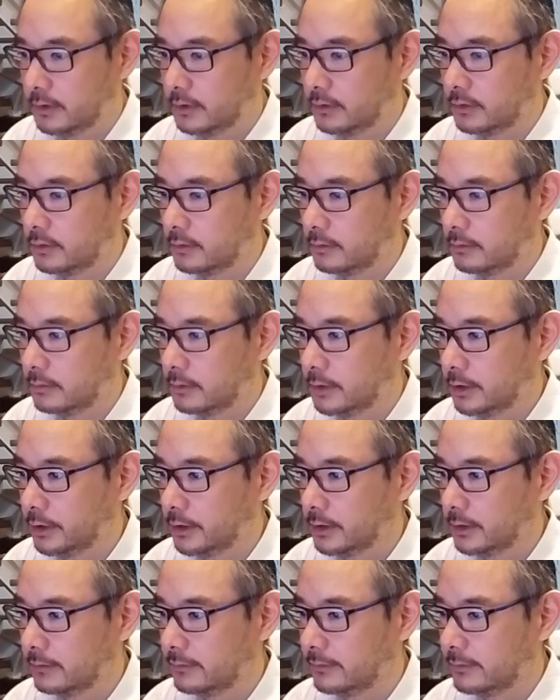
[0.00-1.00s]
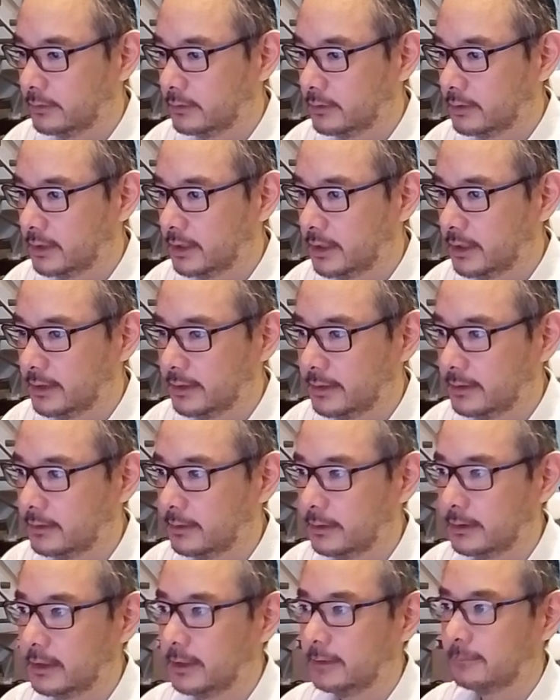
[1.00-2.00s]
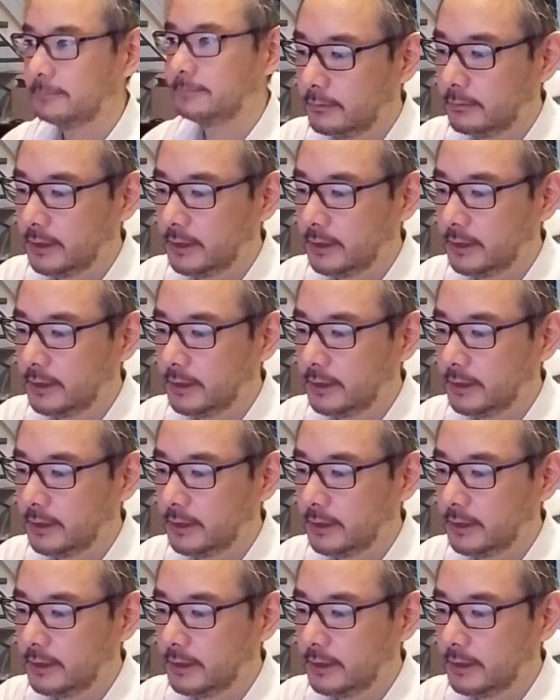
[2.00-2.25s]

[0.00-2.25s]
the zoom here, font size, sorry.